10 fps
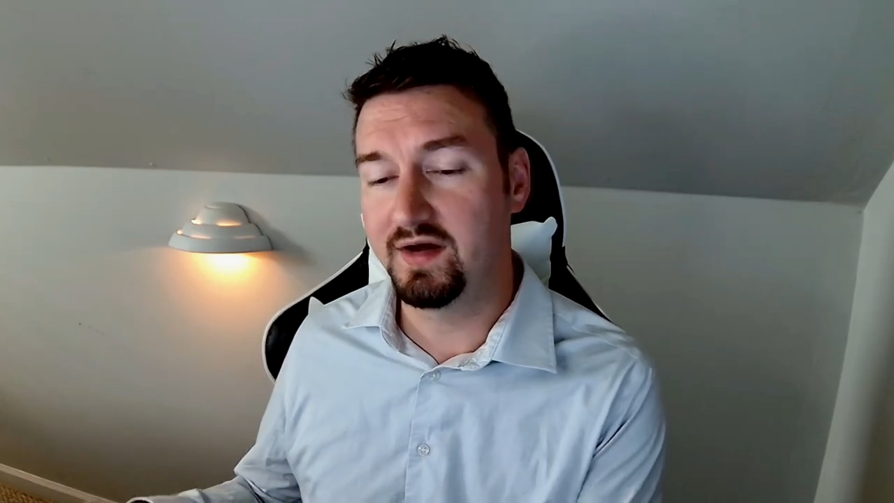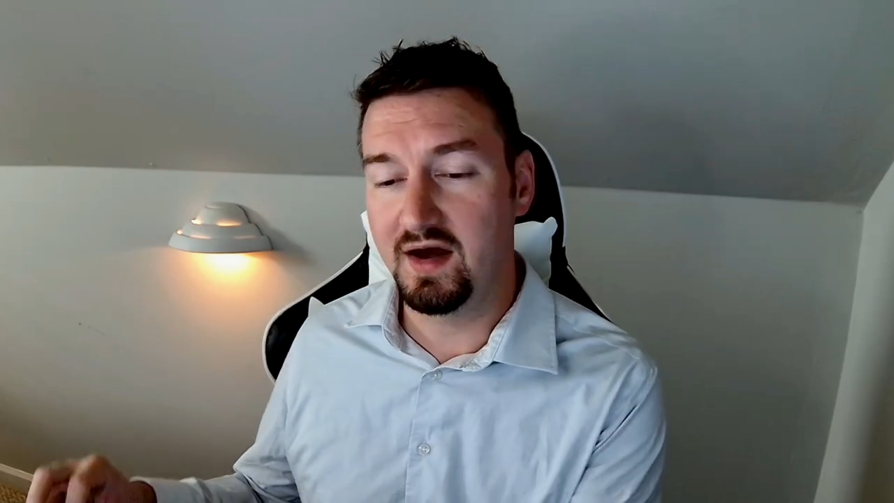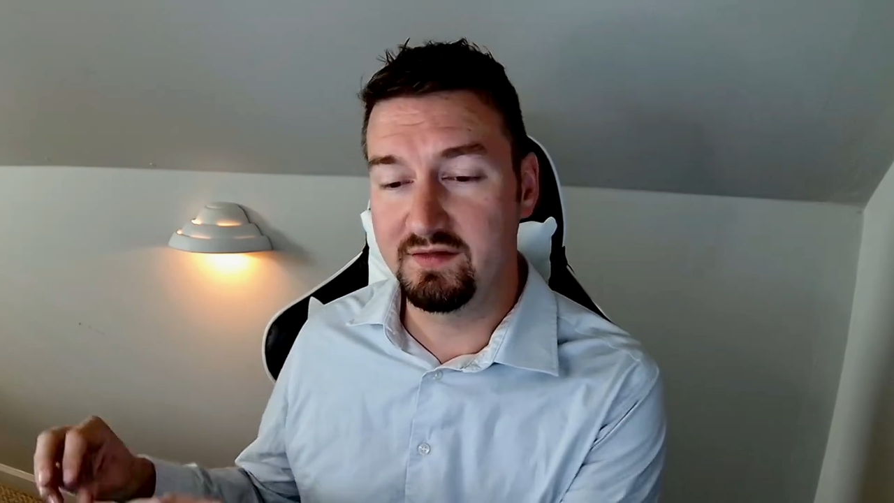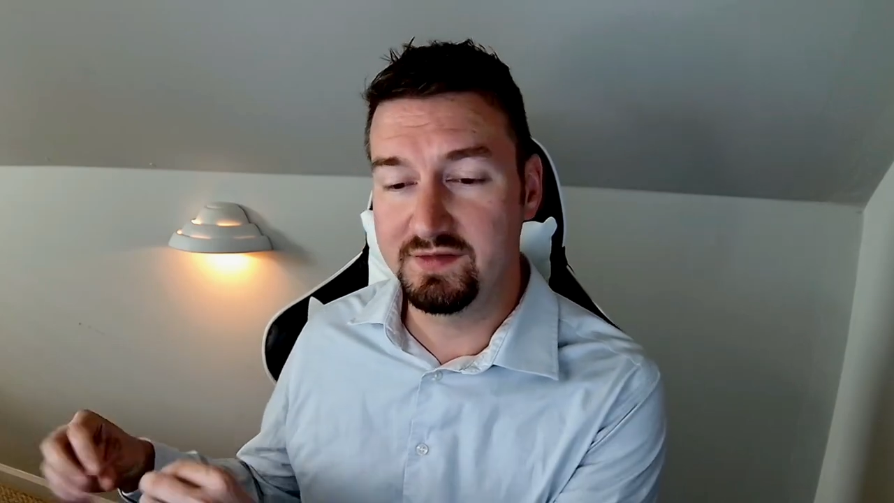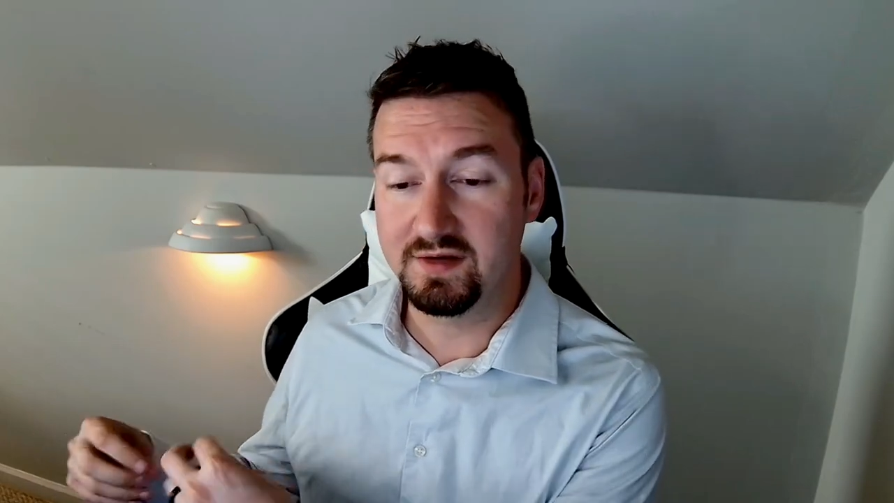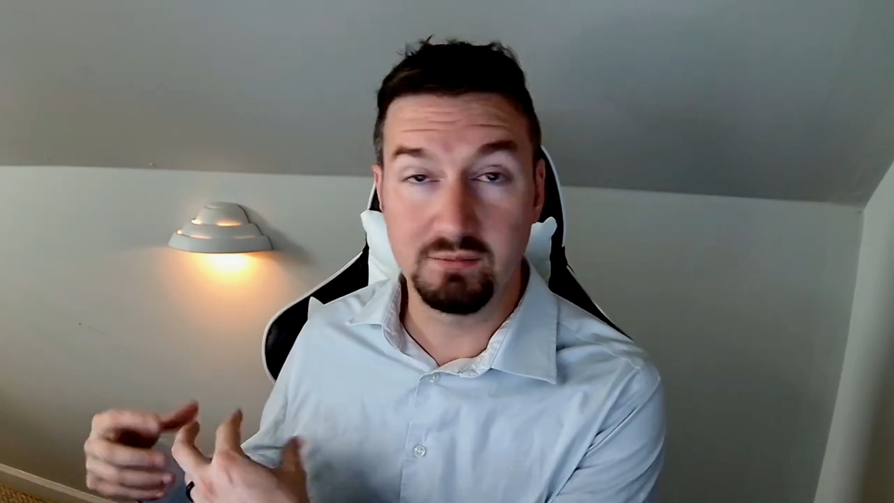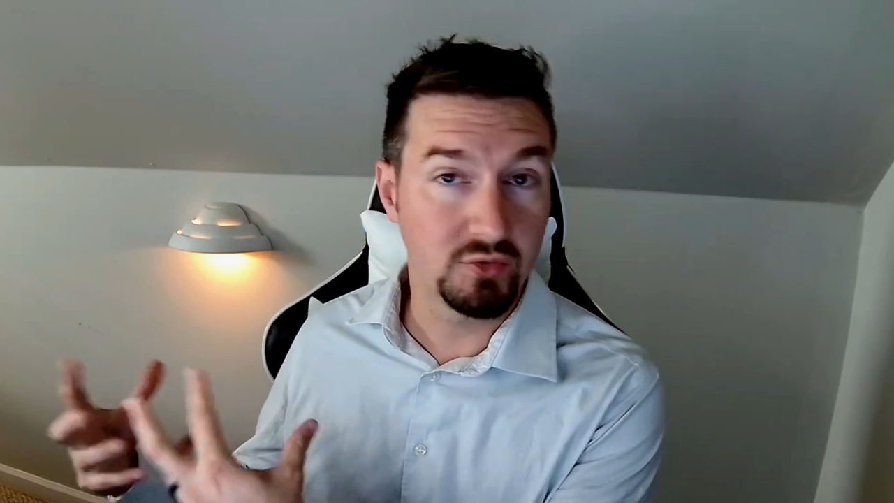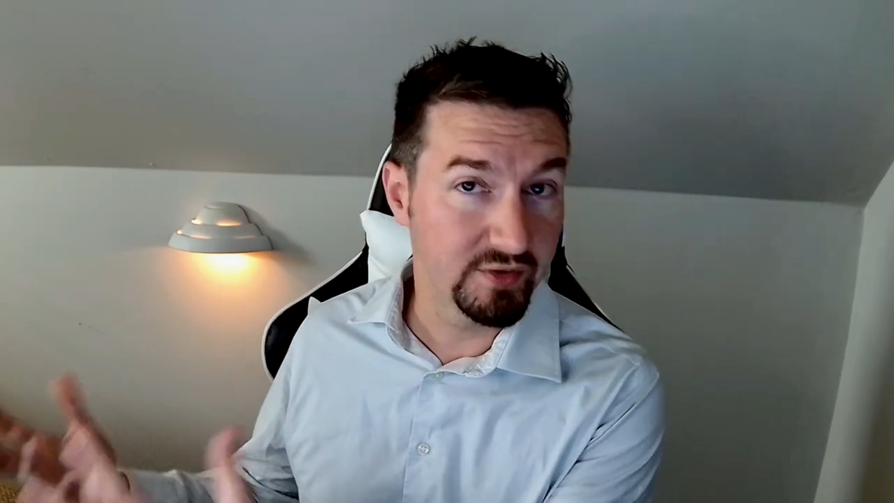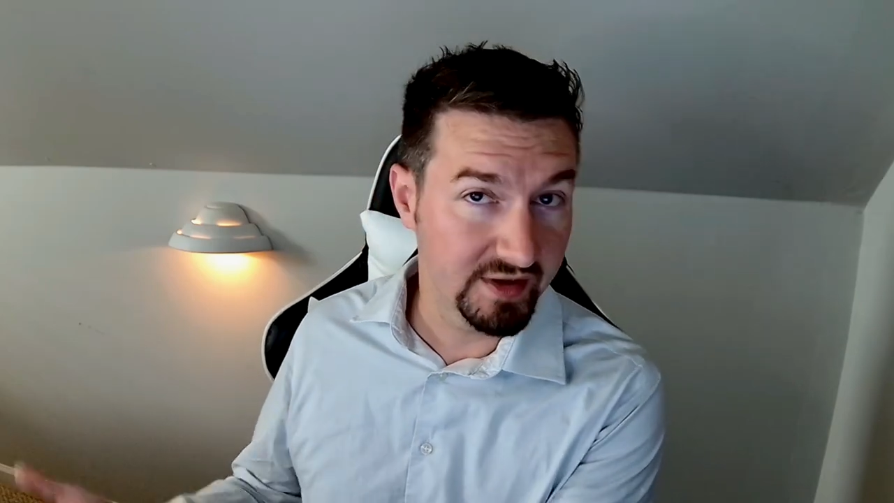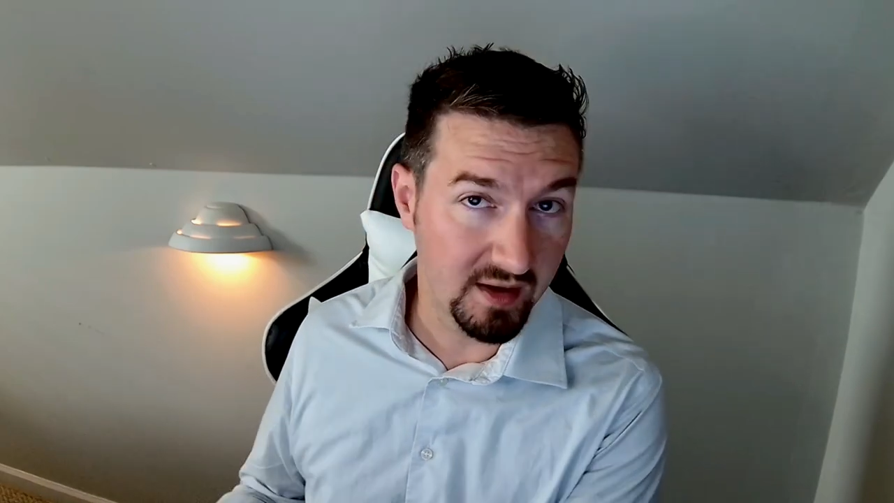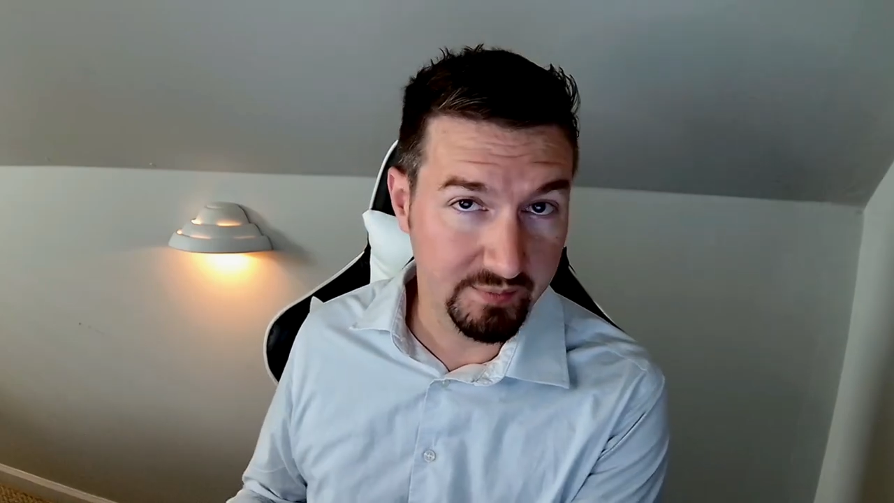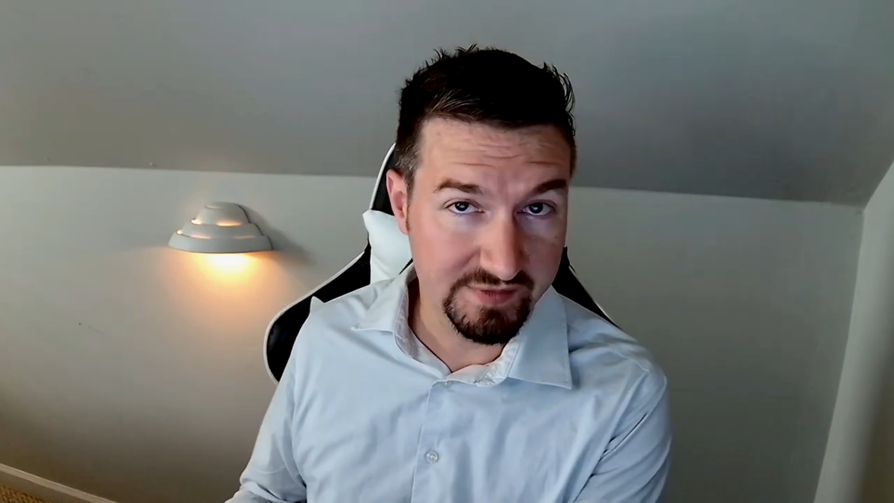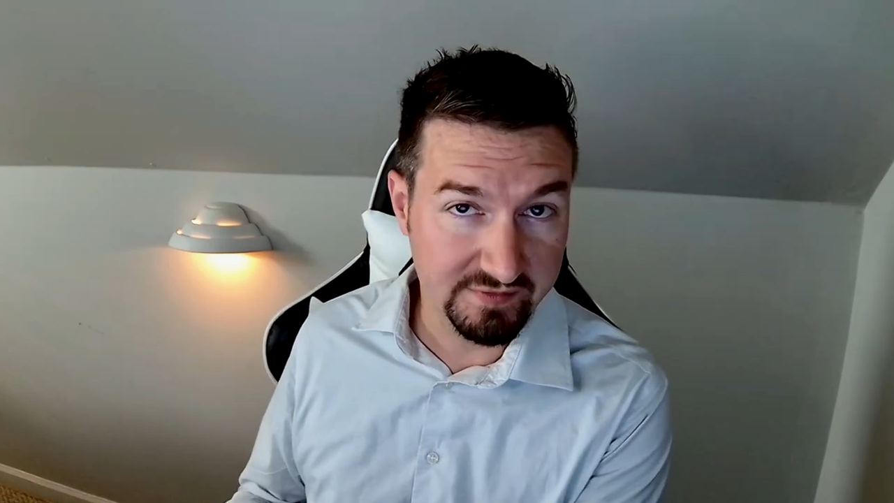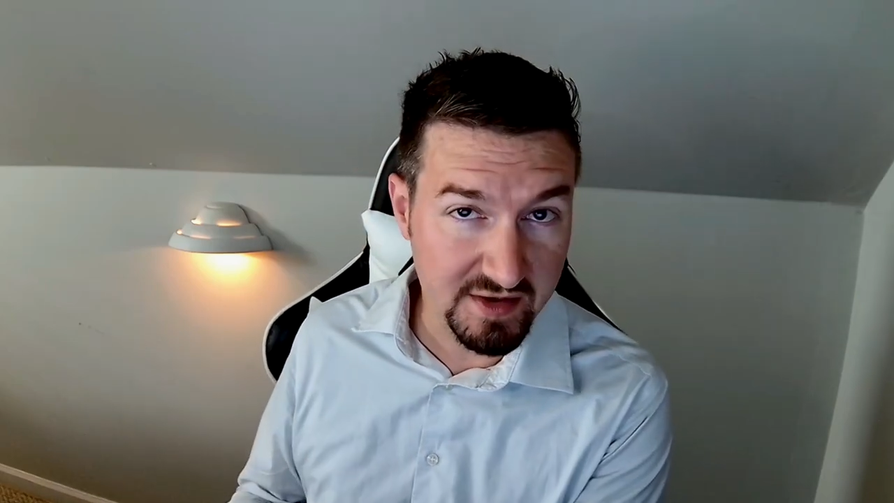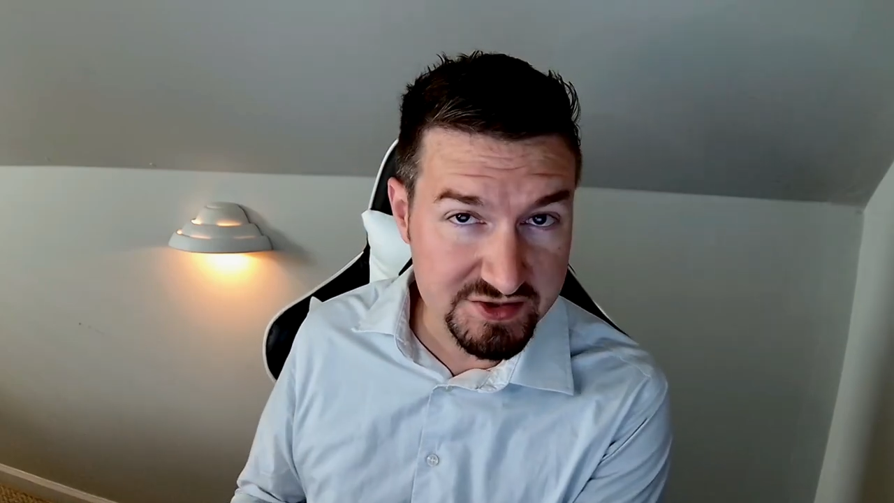of their employee
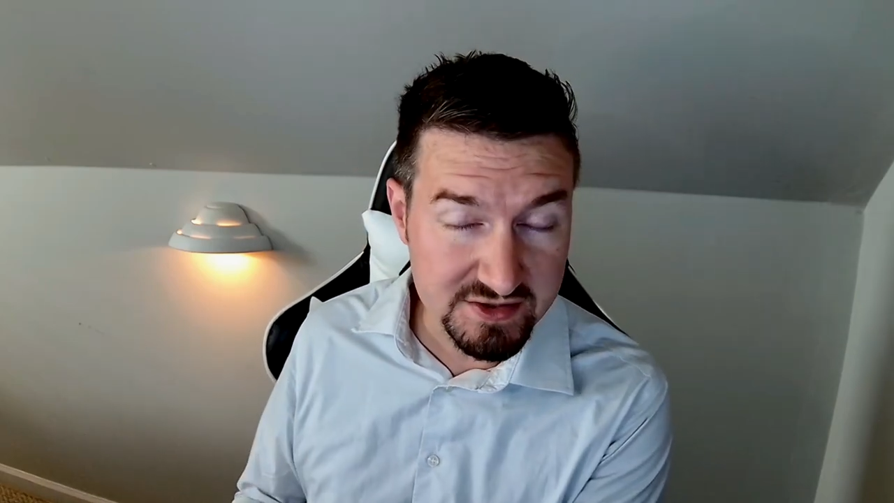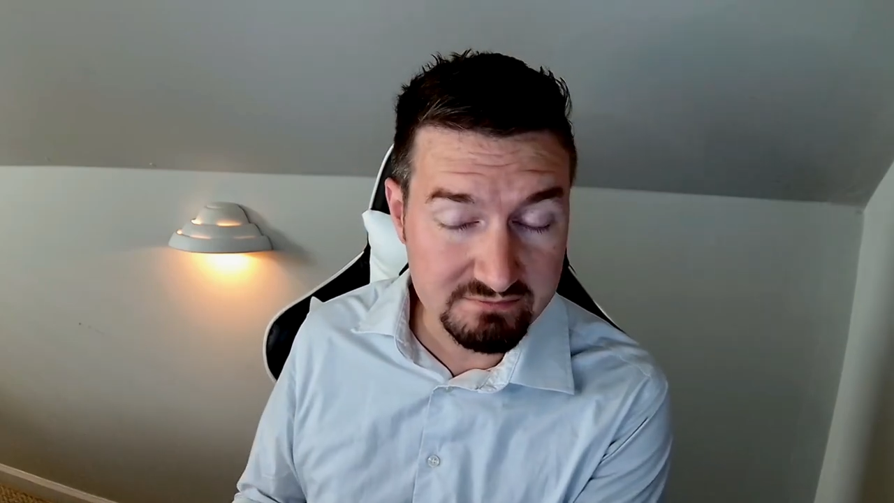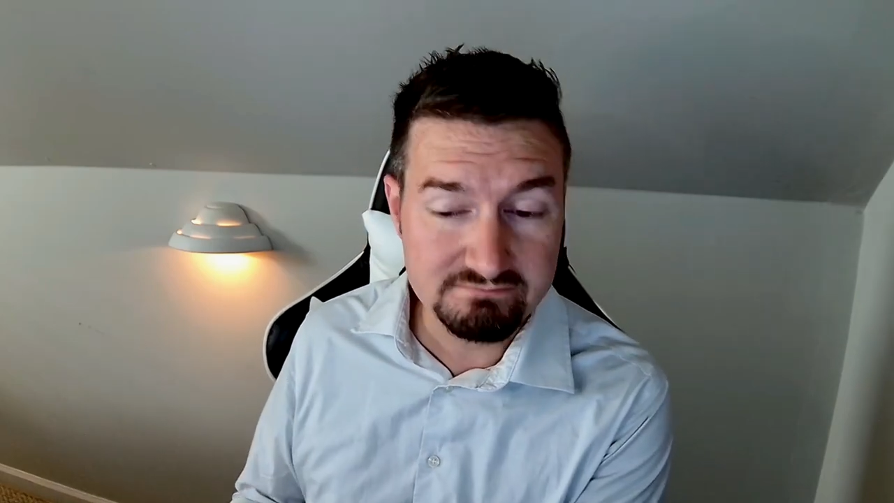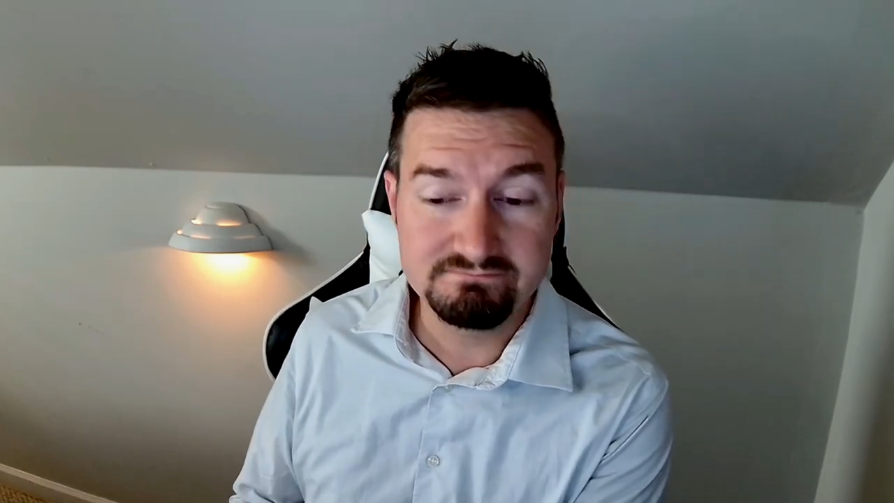compensation,